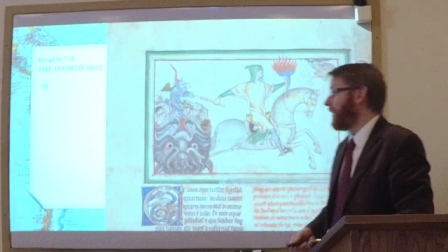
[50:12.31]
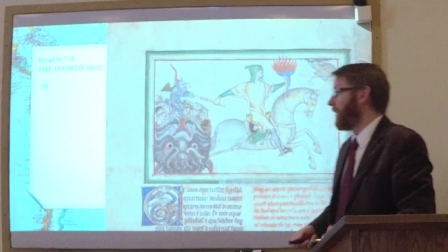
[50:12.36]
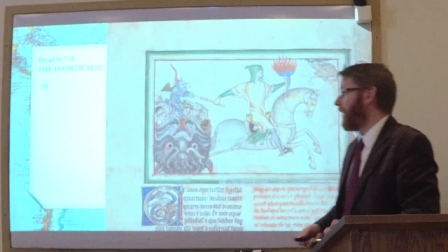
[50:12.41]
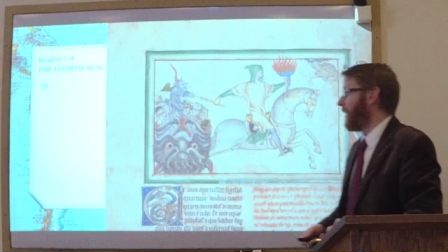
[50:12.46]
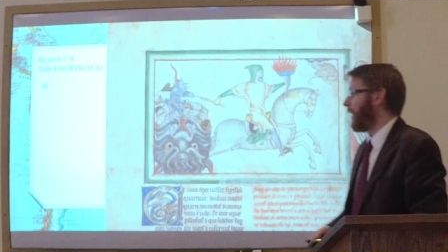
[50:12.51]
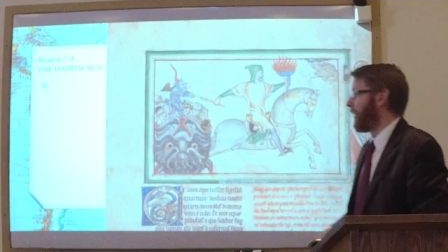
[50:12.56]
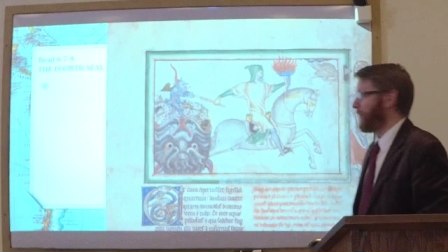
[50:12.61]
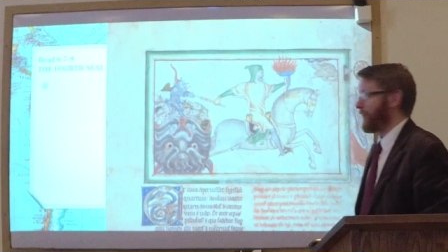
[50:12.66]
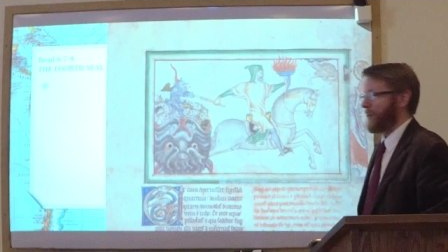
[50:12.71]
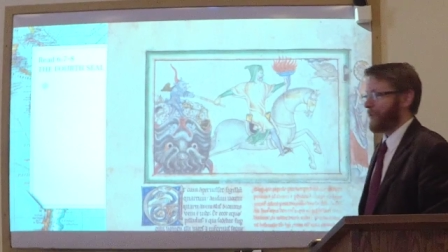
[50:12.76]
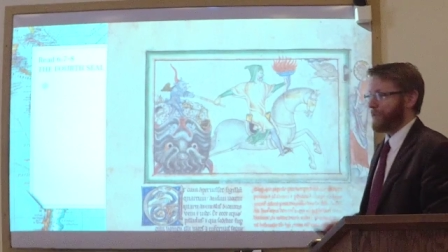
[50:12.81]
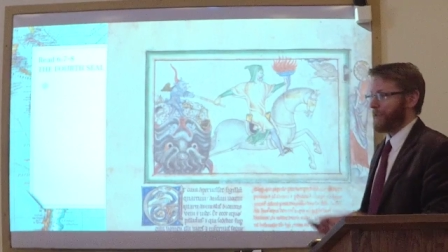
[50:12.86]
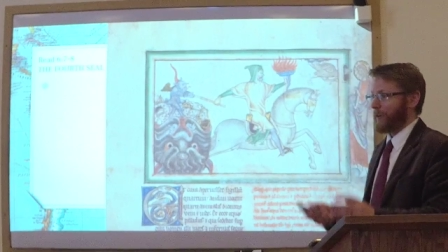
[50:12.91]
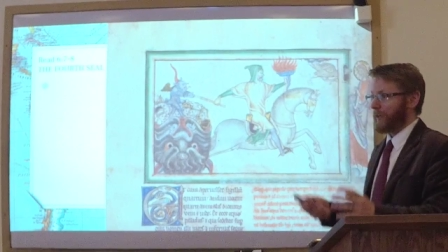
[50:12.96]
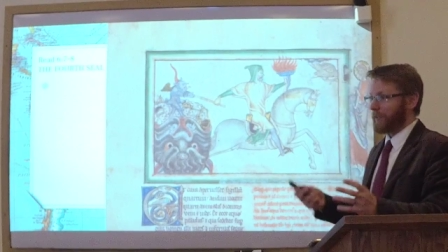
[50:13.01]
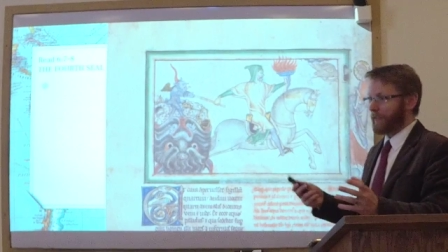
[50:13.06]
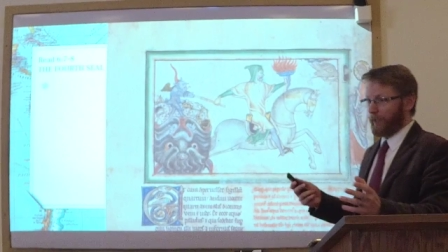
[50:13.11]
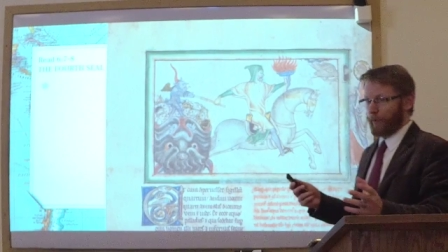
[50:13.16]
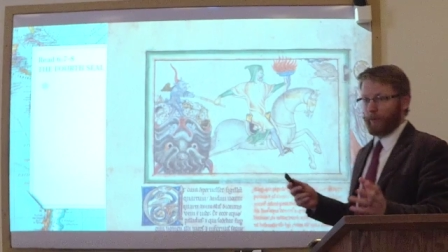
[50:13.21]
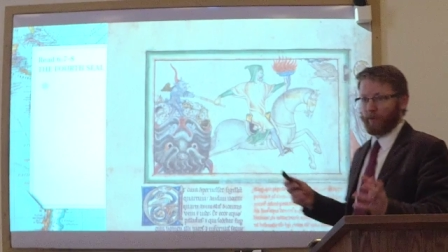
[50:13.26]
Uh, they
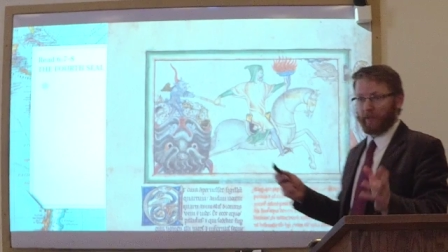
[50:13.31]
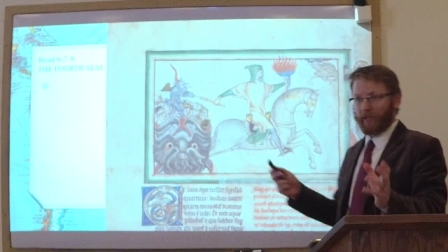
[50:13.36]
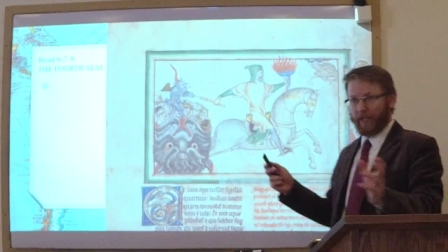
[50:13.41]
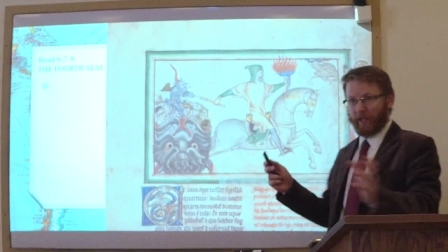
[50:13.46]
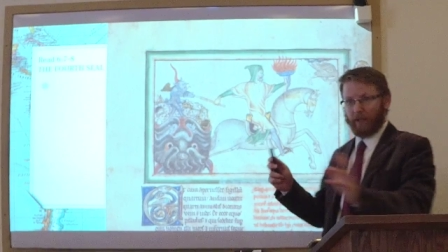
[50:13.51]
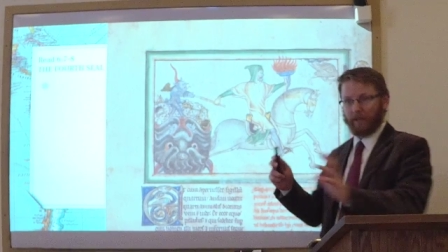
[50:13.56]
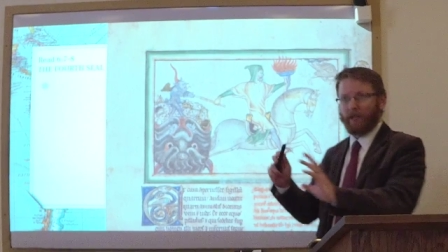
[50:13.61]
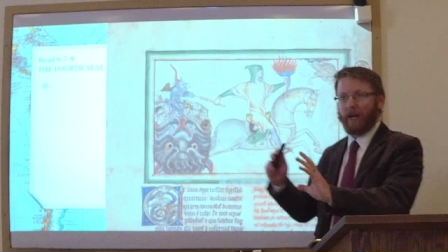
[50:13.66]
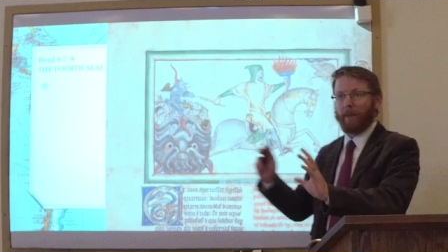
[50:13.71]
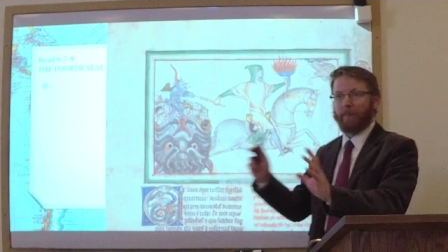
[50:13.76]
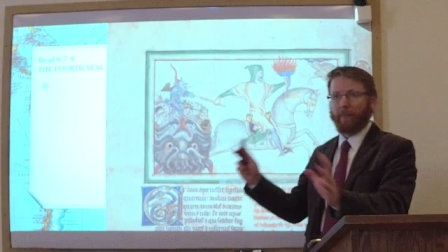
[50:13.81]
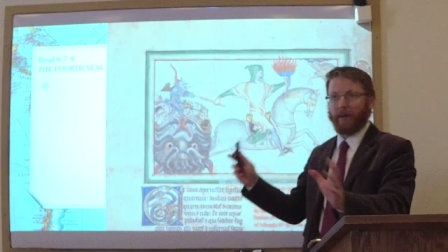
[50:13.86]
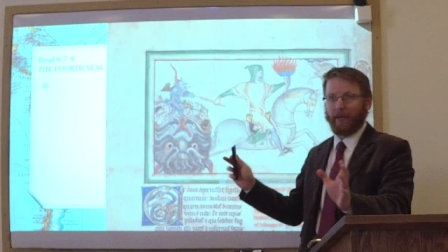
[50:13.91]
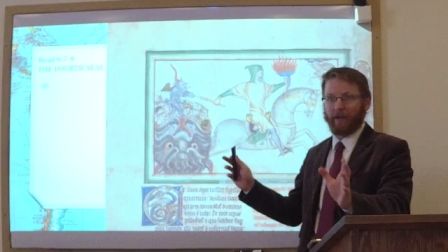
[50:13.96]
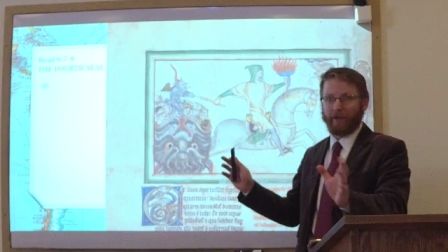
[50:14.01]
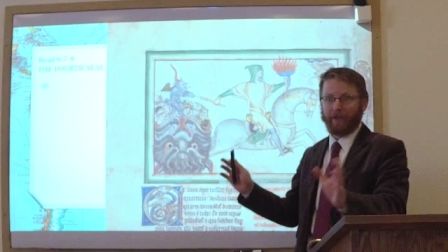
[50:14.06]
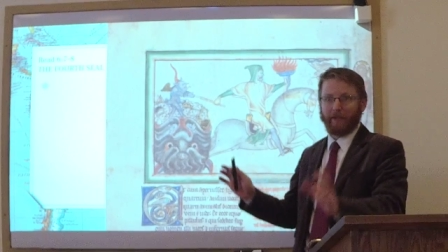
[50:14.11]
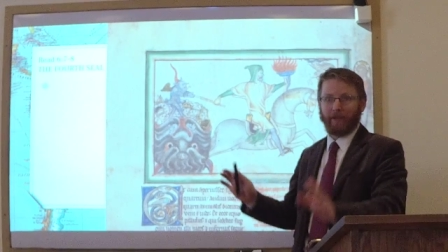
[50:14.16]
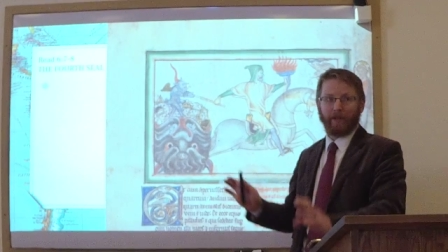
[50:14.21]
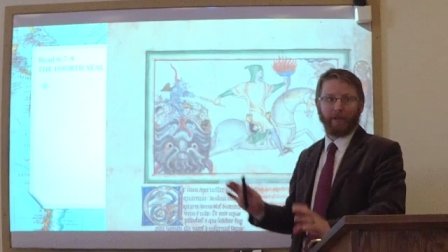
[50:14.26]
thought they were like a lot
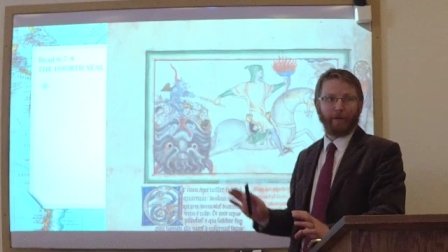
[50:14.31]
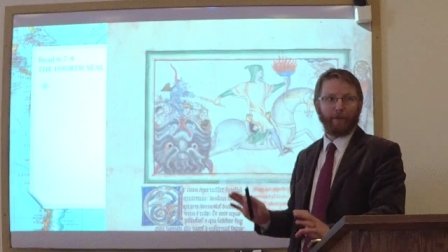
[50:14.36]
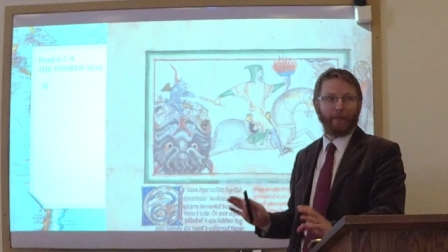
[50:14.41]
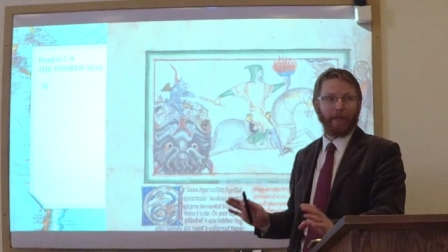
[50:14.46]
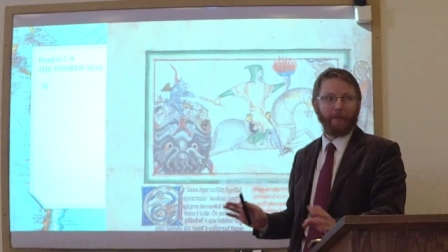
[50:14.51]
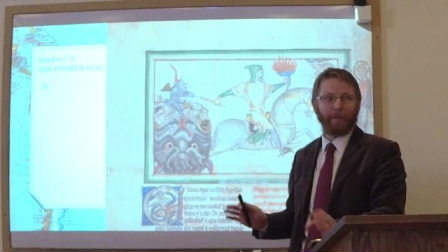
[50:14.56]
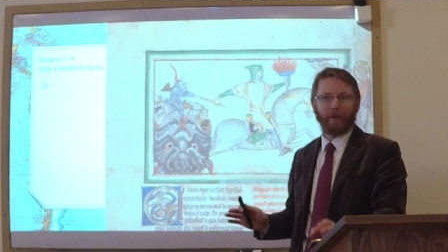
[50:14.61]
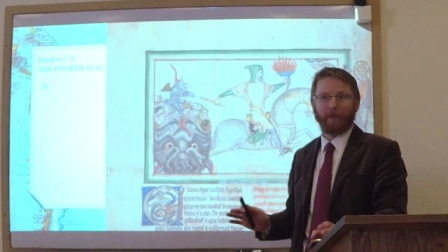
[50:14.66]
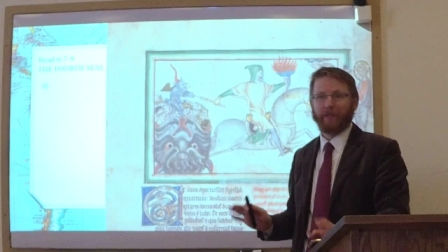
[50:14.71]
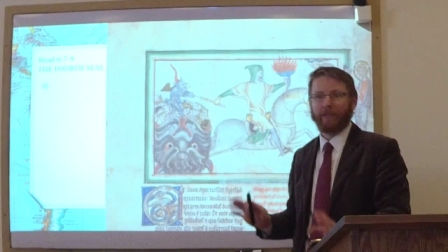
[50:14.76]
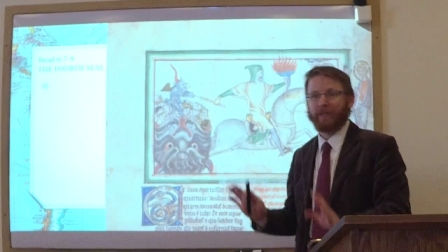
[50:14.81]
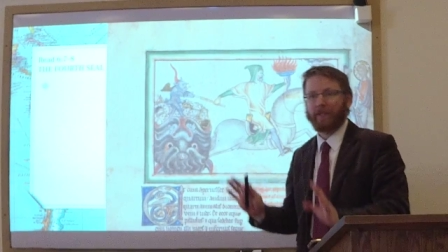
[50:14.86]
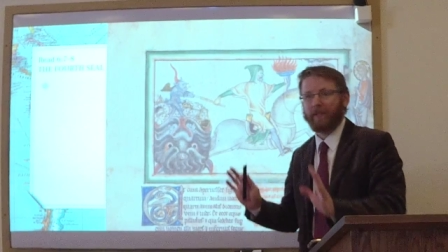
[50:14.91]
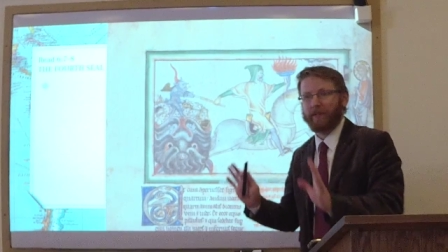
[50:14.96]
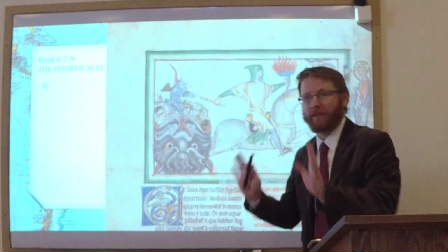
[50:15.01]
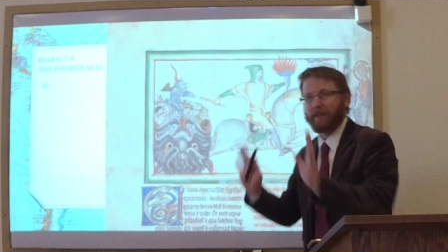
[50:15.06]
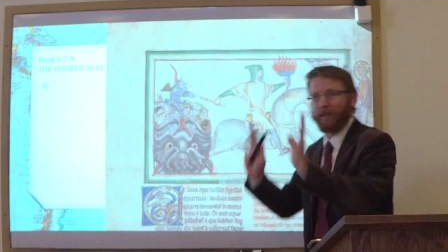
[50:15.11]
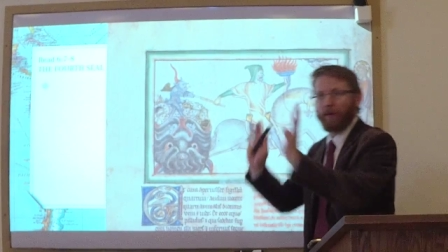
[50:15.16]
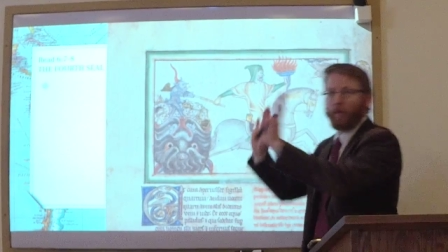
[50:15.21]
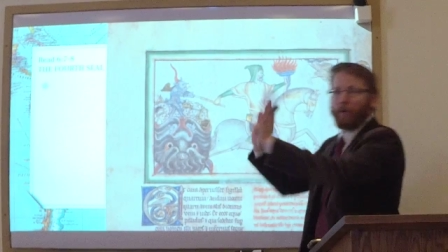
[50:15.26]
better than other people just
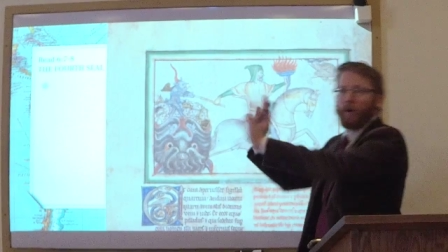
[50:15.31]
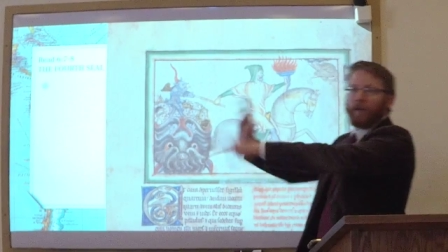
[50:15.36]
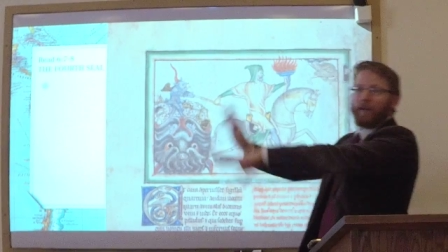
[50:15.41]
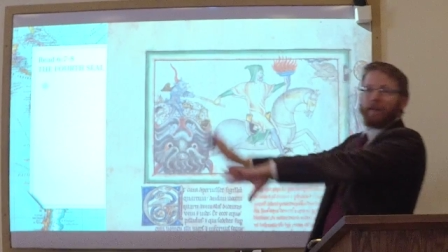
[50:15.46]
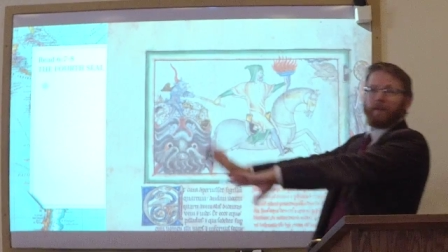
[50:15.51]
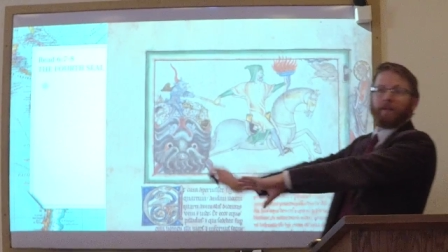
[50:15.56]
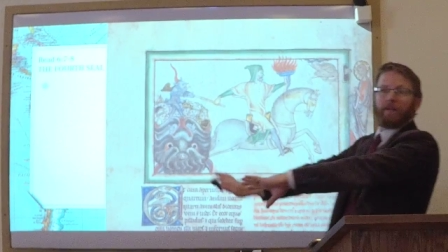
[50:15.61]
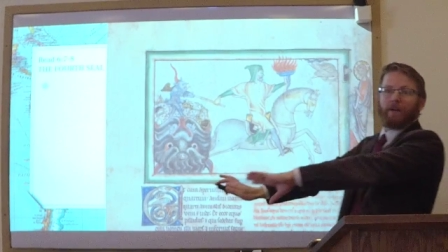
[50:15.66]
because they went